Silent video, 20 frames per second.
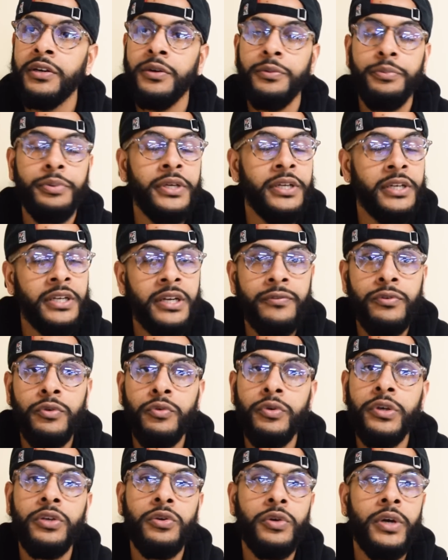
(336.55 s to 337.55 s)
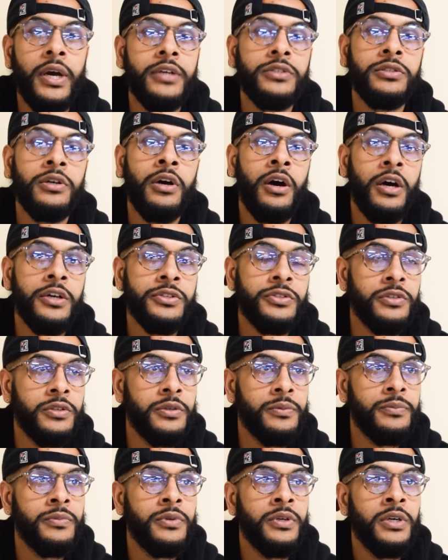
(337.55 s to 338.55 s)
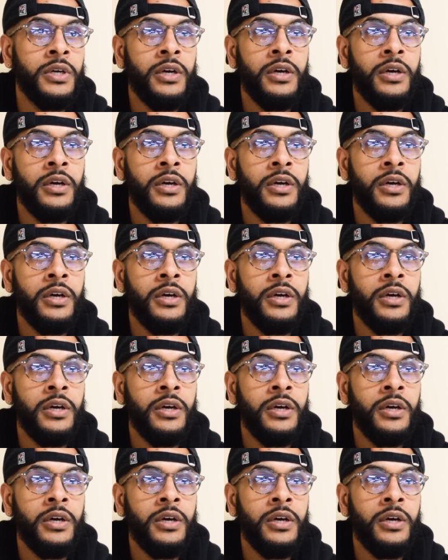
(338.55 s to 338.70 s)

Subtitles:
competing every week. You guys are awesome.